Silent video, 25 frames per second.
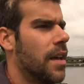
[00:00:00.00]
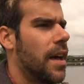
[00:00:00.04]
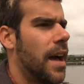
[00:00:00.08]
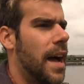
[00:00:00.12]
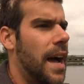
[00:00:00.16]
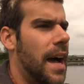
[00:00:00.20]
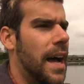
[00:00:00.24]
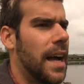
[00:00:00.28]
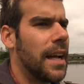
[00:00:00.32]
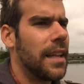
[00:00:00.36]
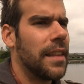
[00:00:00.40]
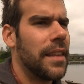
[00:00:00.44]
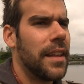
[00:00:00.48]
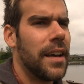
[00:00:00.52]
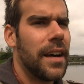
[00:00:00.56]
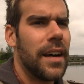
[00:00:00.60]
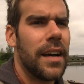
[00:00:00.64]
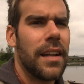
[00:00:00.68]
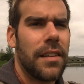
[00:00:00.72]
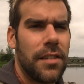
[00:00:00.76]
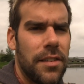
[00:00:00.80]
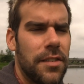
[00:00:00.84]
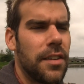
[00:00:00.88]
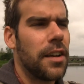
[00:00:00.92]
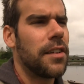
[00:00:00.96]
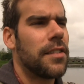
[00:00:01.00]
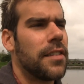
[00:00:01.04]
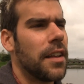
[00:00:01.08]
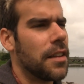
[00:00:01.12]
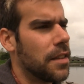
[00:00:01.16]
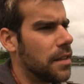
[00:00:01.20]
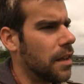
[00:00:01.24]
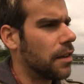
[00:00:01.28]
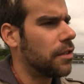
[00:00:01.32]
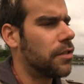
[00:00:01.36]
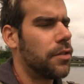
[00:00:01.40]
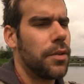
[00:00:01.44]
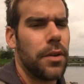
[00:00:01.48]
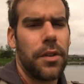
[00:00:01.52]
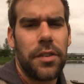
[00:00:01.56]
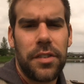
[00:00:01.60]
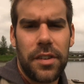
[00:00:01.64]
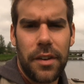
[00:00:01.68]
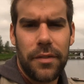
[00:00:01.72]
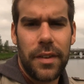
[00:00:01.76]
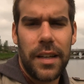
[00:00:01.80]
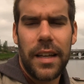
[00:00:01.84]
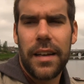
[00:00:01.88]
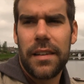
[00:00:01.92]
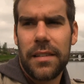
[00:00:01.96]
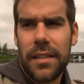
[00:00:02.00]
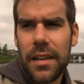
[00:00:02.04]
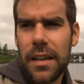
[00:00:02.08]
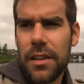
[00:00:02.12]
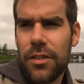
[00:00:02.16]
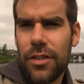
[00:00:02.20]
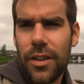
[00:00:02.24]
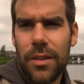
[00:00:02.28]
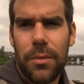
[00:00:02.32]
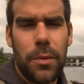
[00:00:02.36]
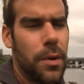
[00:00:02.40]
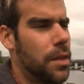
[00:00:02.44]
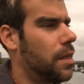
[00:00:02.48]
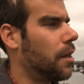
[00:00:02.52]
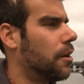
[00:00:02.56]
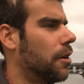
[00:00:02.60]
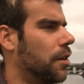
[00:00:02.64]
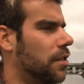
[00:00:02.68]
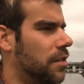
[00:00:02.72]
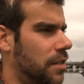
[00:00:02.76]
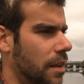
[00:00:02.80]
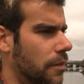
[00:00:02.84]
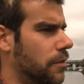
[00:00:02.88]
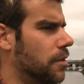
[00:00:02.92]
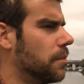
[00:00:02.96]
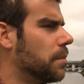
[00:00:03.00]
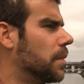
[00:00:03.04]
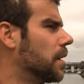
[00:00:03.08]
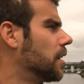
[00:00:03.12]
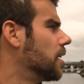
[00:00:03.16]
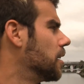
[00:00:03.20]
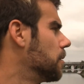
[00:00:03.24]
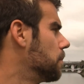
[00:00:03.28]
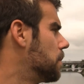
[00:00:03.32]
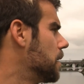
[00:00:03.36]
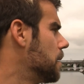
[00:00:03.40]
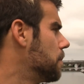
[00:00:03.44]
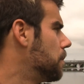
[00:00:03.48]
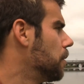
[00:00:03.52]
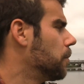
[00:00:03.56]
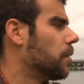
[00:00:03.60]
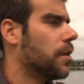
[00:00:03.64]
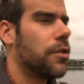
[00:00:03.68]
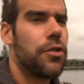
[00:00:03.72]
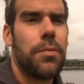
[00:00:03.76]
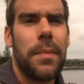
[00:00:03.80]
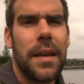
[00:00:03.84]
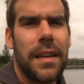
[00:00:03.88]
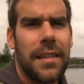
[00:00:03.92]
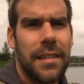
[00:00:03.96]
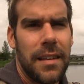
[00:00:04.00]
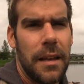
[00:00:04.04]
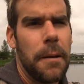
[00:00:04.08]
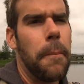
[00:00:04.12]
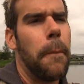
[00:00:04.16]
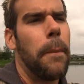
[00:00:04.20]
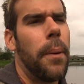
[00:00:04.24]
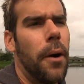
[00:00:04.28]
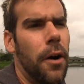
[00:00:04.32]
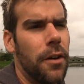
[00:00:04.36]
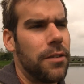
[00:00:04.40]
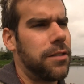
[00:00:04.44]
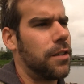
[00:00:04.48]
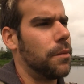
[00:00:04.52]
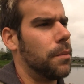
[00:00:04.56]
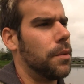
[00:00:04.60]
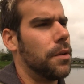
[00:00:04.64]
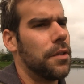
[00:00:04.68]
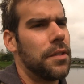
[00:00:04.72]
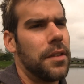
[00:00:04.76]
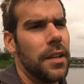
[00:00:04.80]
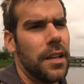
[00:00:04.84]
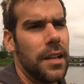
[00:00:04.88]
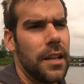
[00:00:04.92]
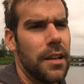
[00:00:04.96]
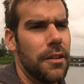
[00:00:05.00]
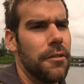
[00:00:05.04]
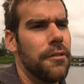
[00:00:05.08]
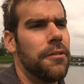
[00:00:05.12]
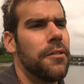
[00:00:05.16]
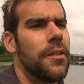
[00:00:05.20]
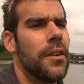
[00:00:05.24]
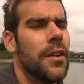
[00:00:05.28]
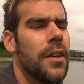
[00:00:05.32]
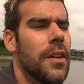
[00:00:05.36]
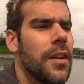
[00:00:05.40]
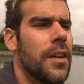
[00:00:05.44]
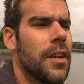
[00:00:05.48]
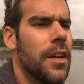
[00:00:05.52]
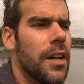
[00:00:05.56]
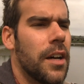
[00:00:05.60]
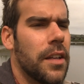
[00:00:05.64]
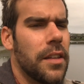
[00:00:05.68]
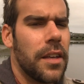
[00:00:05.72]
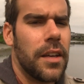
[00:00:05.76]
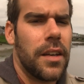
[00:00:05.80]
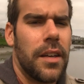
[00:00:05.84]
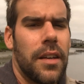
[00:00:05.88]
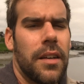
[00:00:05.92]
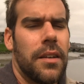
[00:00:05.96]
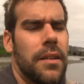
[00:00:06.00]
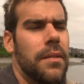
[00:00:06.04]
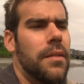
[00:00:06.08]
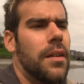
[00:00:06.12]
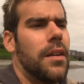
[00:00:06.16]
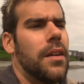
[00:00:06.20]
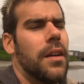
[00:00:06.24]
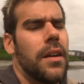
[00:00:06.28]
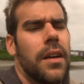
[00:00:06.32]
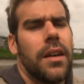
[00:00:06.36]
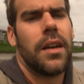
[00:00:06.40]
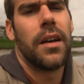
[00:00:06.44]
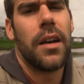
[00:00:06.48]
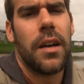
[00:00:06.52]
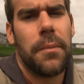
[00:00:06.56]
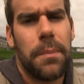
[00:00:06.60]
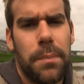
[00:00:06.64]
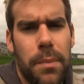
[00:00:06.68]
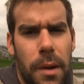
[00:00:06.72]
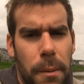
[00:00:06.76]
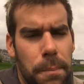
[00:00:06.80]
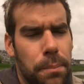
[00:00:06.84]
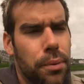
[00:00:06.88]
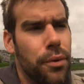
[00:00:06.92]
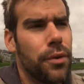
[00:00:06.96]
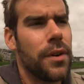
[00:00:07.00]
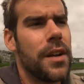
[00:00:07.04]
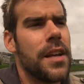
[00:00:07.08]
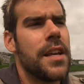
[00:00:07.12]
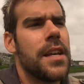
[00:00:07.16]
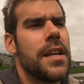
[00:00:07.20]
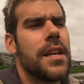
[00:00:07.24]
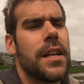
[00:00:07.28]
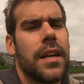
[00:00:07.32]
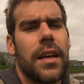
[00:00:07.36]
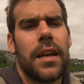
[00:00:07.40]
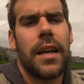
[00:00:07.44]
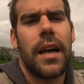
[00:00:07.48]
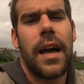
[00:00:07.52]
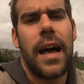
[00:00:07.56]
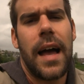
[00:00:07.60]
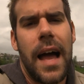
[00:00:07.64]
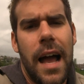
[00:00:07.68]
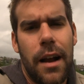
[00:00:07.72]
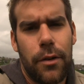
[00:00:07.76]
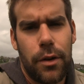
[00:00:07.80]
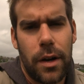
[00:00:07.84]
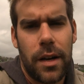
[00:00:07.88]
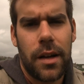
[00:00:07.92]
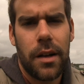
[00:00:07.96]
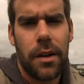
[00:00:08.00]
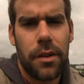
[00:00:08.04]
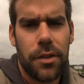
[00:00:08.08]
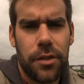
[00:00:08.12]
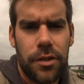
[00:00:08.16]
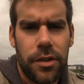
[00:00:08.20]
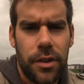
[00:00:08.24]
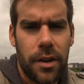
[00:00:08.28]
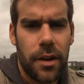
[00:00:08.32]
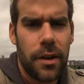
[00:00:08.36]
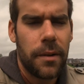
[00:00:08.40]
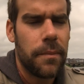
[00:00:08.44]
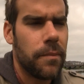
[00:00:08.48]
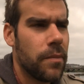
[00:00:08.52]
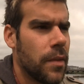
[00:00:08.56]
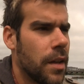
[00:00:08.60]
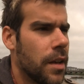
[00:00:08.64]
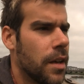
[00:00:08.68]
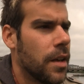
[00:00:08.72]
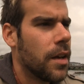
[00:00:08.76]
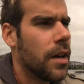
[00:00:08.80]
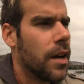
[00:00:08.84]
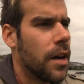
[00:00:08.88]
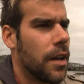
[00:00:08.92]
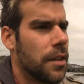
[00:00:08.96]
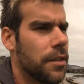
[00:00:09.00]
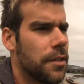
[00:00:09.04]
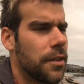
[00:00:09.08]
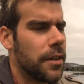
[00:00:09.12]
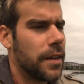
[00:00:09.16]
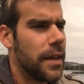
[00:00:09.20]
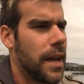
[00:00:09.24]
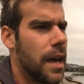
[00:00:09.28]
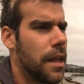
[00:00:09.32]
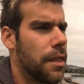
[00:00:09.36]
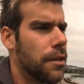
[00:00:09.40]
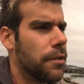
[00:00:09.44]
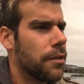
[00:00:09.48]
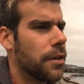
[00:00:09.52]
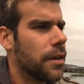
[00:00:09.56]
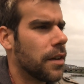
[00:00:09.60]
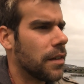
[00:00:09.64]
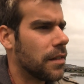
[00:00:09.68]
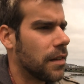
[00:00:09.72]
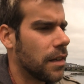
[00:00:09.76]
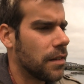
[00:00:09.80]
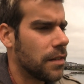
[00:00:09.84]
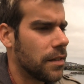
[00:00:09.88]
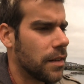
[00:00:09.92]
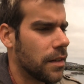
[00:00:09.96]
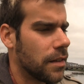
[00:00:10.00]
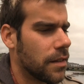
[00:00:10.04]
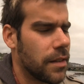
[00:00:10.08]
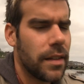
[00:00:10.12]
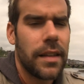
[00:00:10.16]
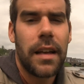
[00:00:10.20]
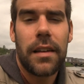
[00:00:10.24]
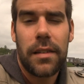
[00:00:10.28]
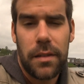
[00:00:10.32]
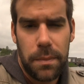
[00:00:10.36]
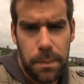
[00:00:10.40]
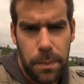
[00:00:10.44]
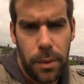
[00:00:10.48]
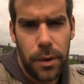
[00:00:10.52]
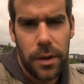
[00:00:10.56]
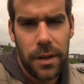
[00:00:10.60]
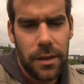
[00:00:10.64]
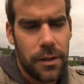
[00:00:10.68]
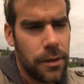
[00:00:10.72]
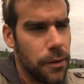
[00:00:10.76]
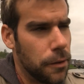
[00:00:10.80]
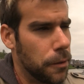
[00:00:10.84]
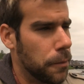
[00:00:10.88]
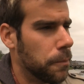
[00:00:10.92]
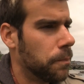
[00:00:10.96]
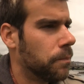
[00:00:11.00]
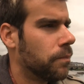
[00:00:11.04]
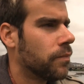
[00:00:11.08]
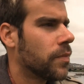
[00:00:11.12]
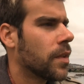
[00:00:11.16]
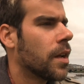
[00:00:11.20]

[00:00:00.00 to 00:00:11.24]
And it's just industrial civilization with our 7 billion people, which makes it impossible to live in a pre-agriculture hunter-gatherer existence. And that's point two.